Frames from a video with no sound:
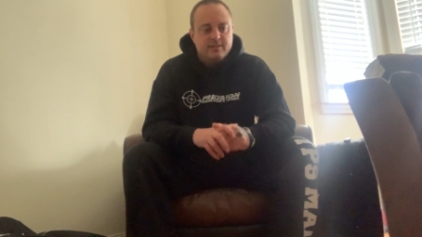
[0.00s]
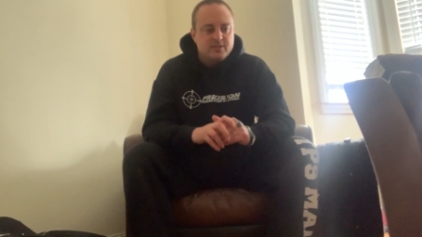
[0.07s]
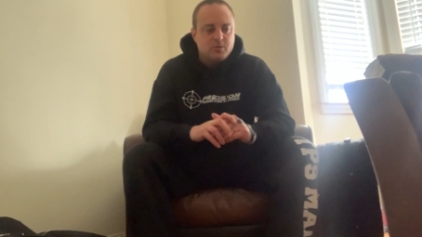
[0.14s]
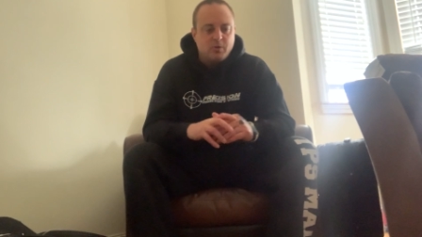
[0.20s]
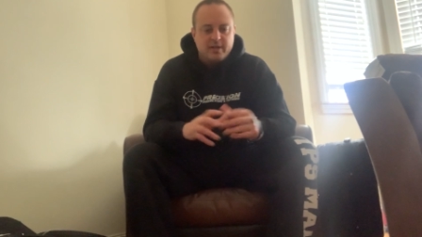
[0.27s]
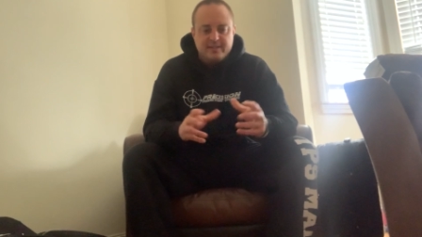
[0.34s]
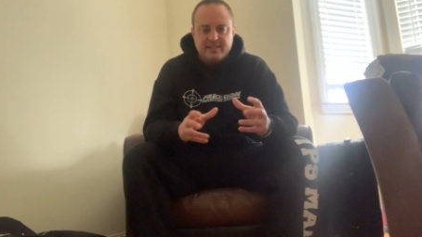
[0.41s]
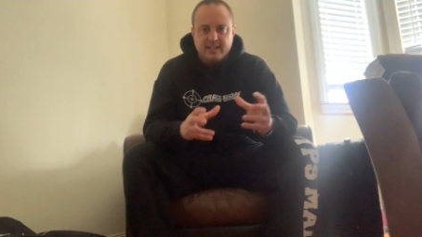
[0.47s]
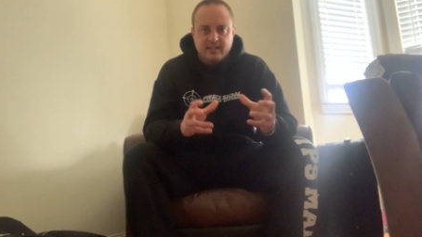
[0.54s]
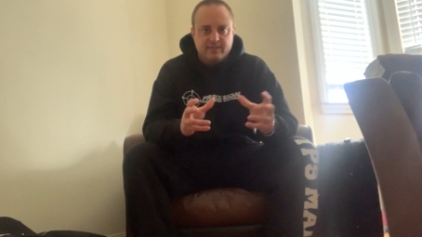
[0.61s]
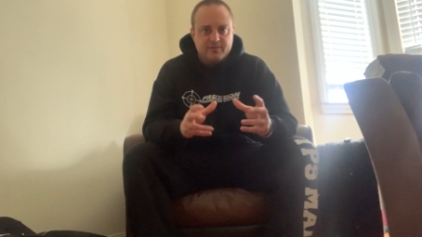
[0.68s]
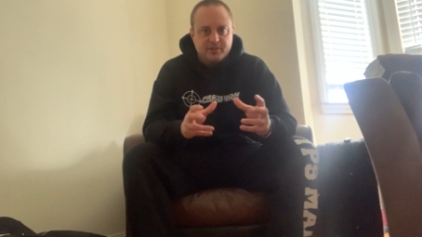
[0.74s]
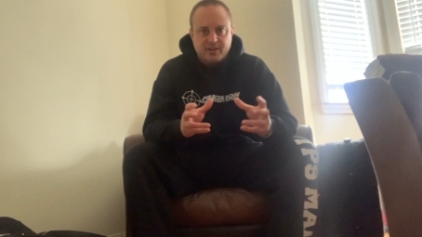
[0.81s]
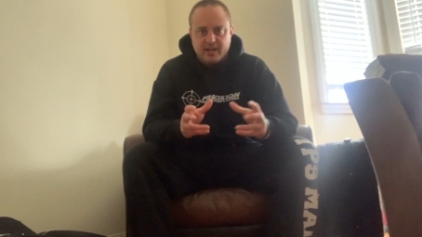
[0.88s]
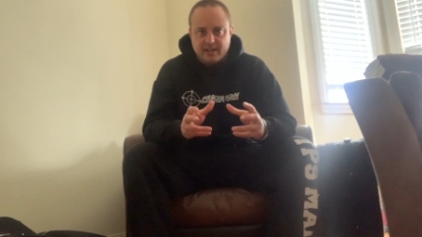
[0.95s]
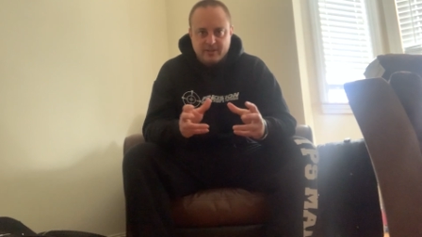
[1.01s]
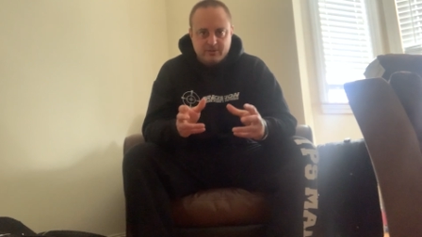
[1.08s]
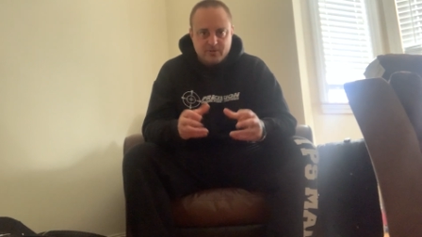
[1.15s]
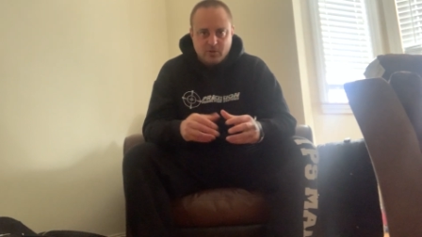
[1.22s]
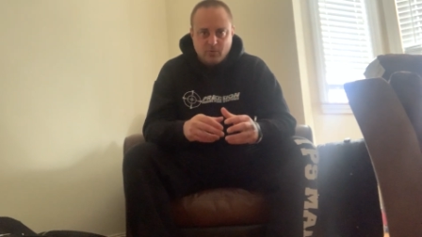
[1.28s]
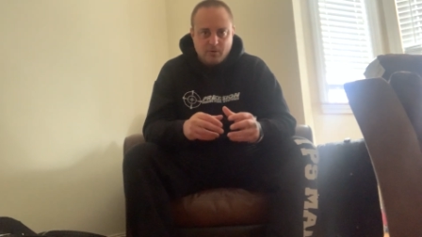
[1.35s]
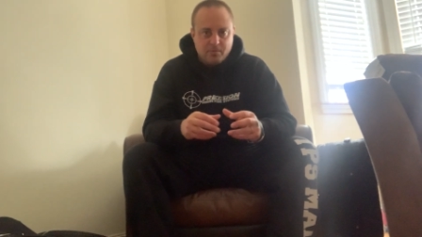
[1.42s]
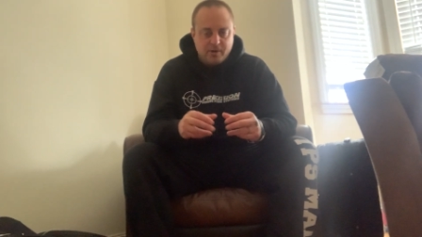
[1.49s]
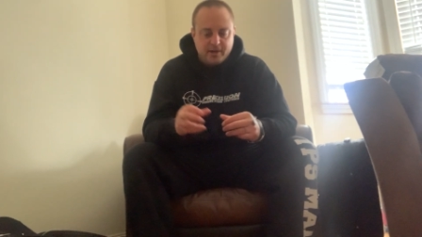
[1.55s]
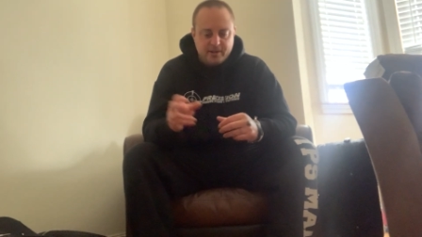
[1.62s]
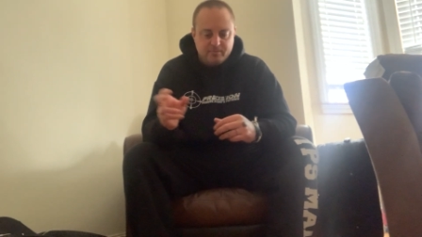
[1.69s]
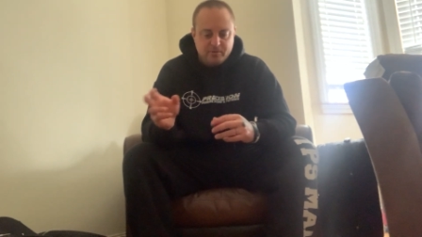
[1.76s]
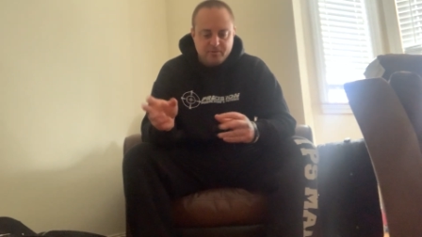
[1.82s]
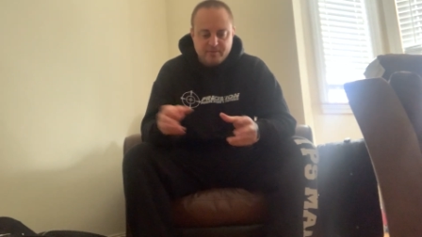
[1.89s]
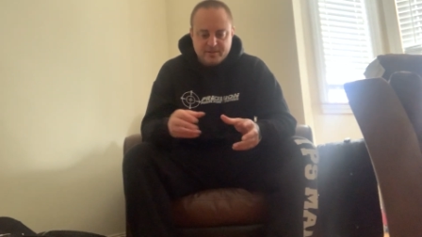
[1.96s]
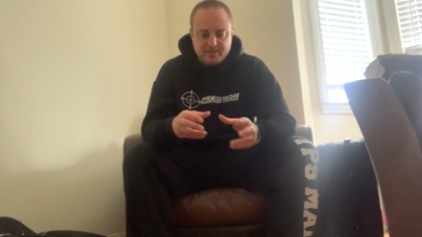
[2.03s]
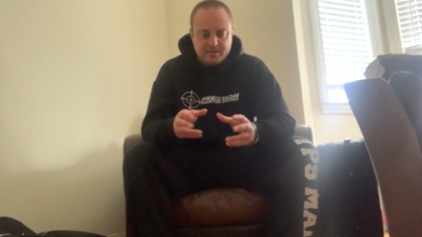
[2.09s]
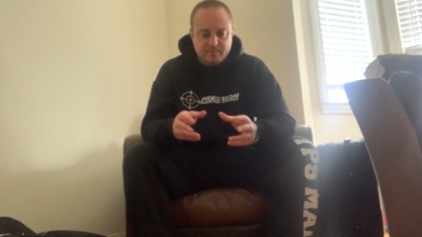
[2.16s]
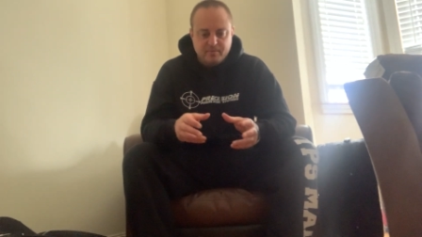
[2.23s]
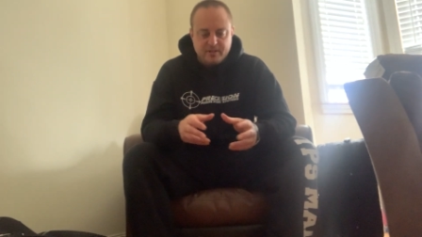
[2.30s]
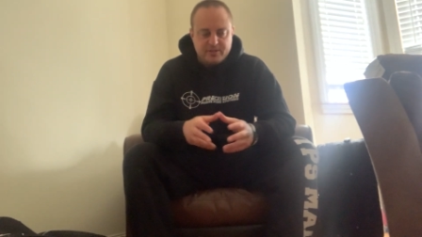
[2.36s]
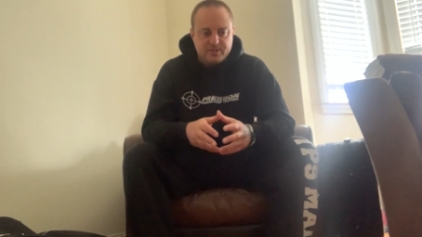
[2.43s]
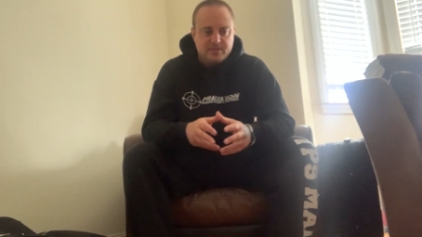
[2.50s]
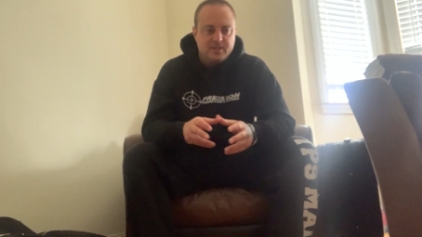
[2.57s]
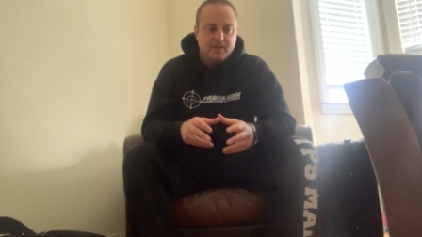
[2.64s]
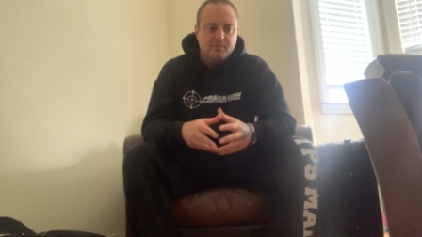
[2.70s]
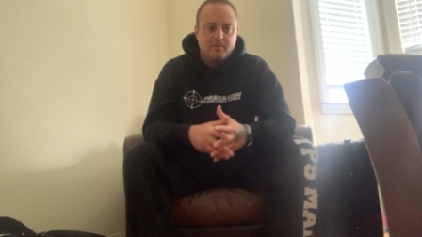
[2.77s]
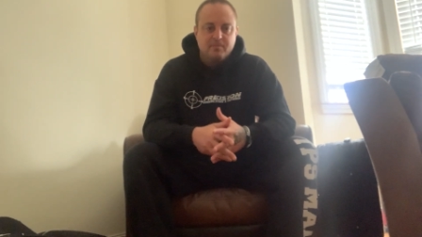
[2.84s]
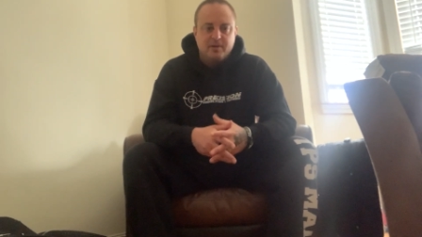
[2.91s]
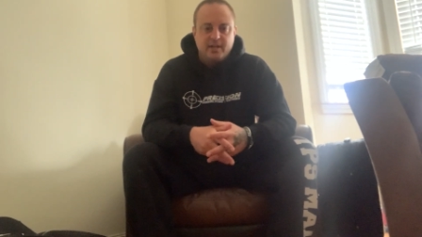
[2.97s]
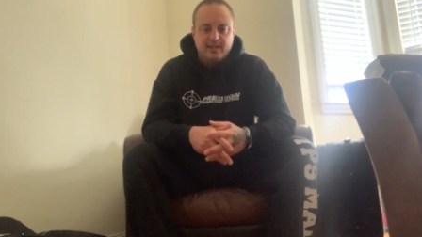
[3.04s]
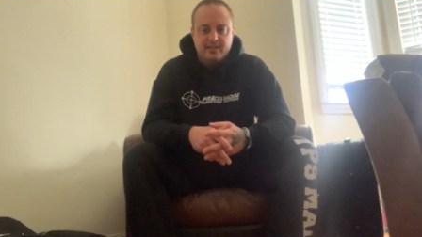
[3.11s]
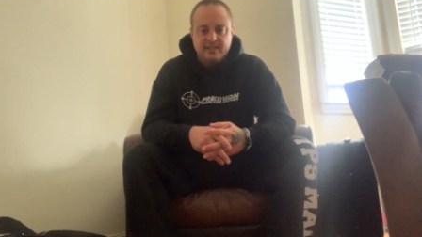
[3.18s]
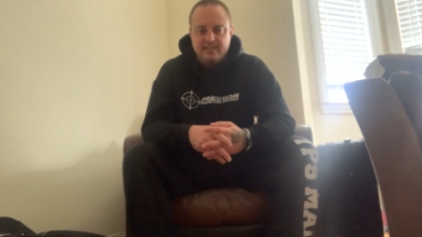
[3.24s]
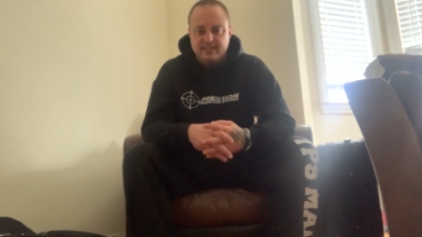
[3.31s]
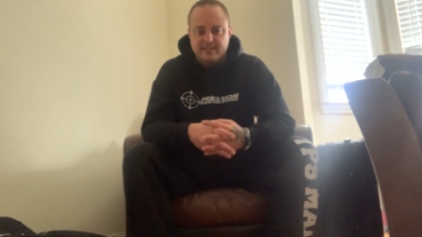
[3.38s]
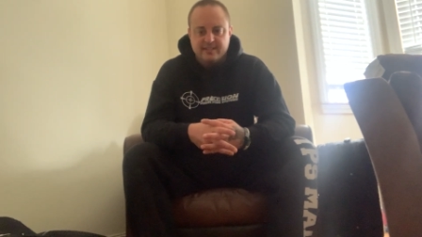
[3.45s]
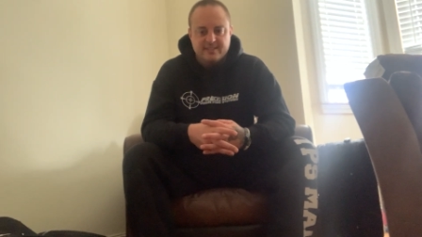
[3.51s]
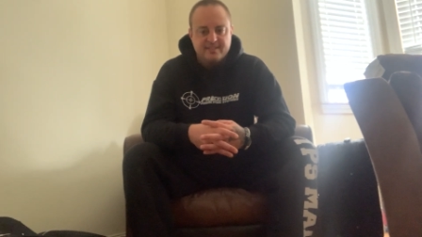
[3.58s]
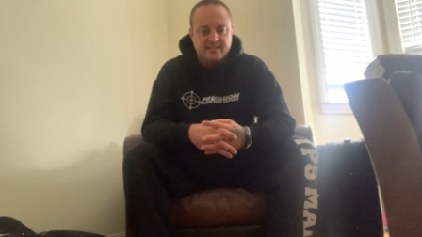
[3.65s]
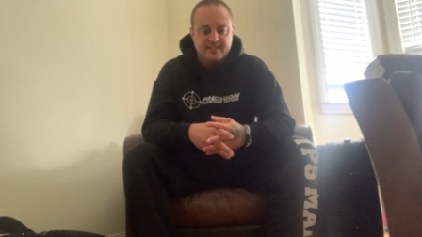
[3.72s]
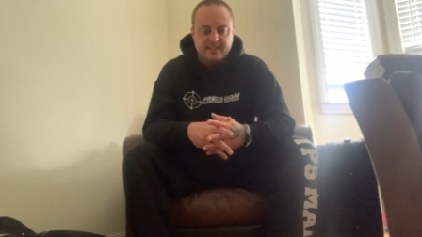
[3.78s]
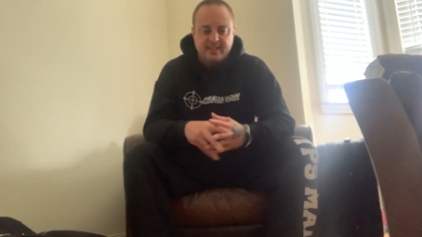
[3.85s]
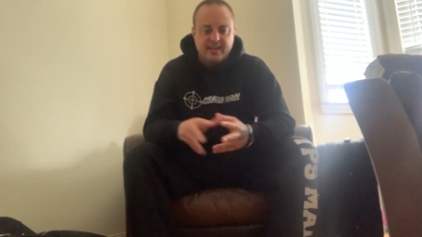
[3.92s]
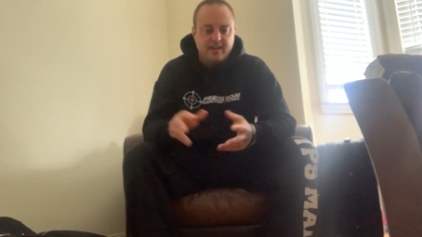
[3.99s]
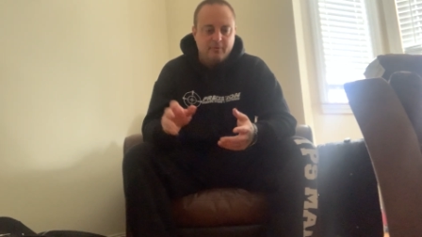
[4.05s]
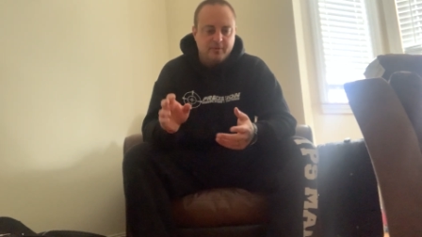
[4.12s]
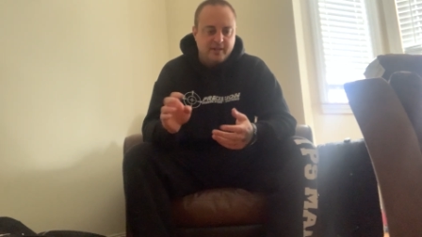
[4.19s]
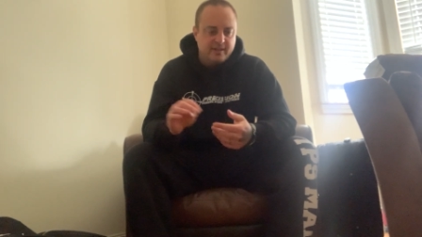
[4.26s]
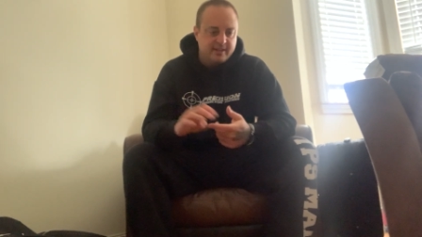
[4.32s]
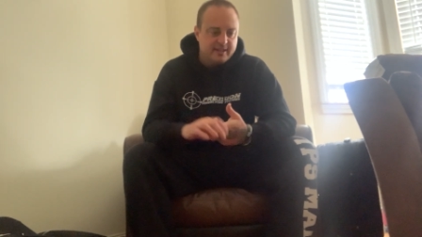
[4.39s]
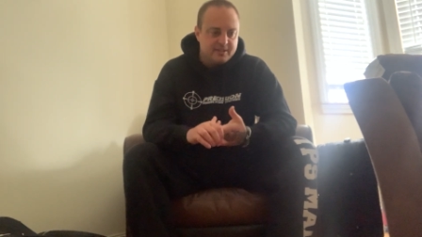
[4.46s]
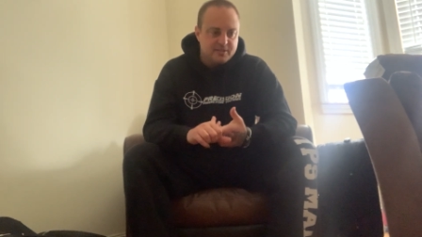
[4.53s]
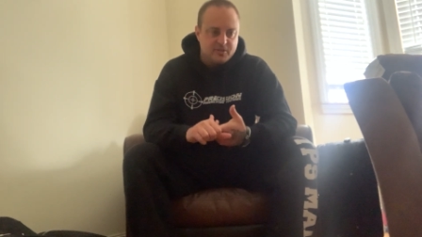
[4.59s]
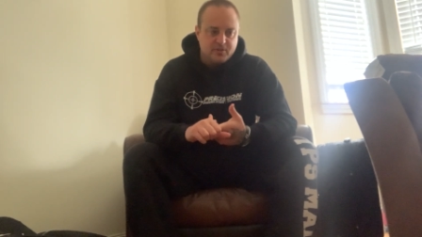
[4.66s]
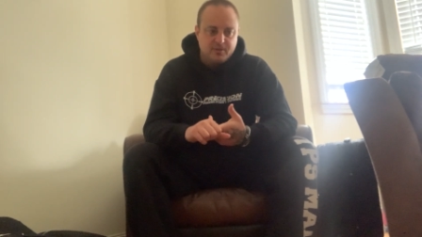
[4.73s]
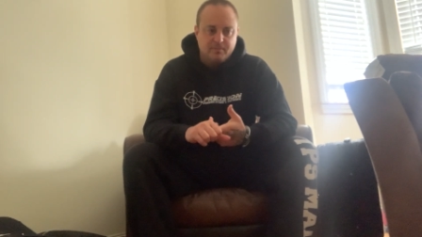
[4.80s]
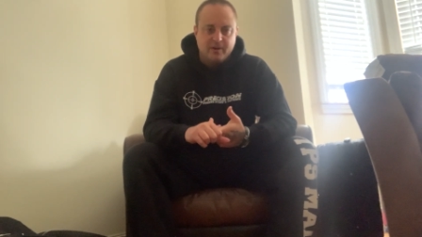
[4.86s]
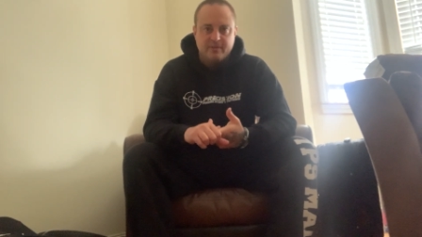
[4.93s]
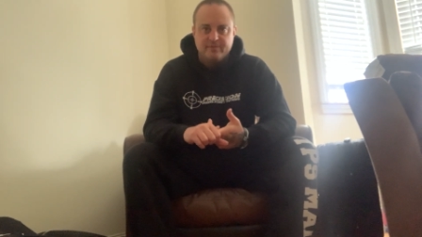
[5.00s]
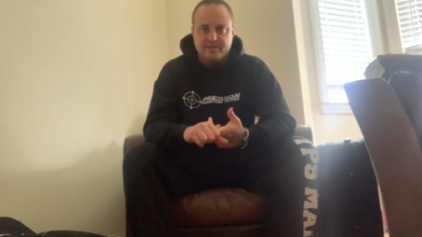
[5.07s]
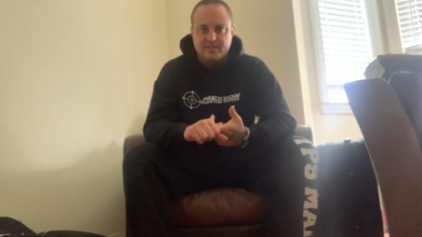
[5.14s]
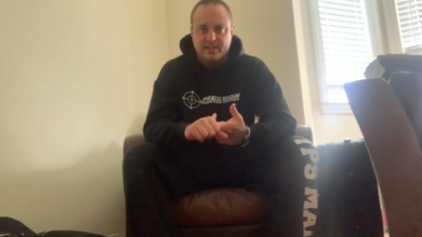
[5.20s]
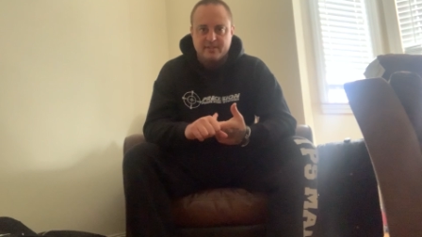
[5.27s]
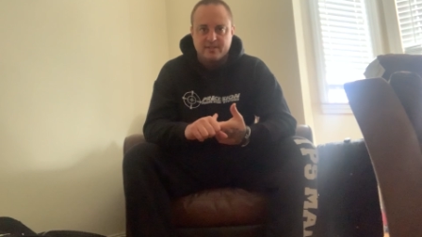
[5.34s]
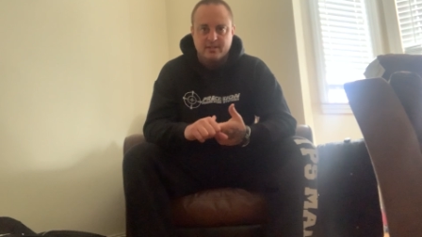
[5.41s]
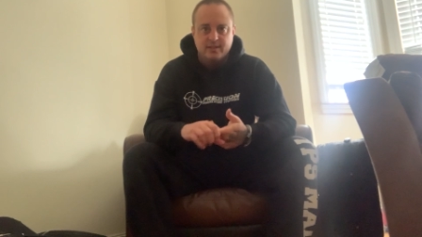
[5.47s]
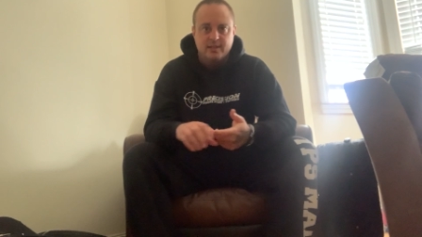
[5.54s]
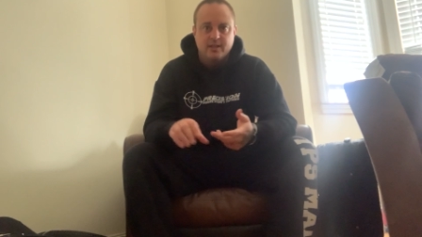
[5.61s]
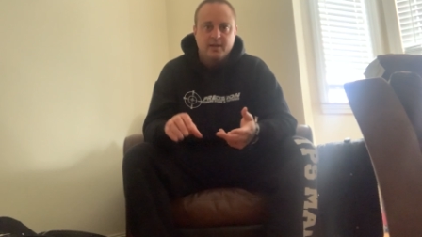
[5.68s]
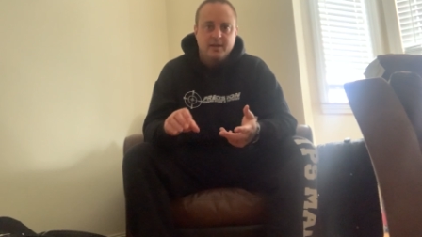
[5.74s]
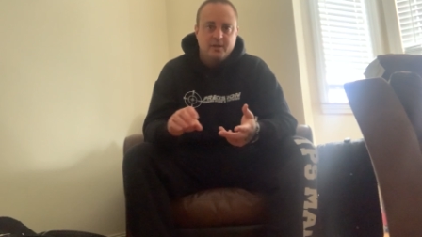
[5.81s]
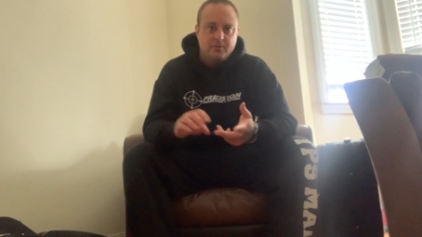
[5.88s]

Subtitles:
squat and deadlift are kind of those lower body movements. The bench is the upper body. And it's like, hey, we got to get a certain amount of intensity.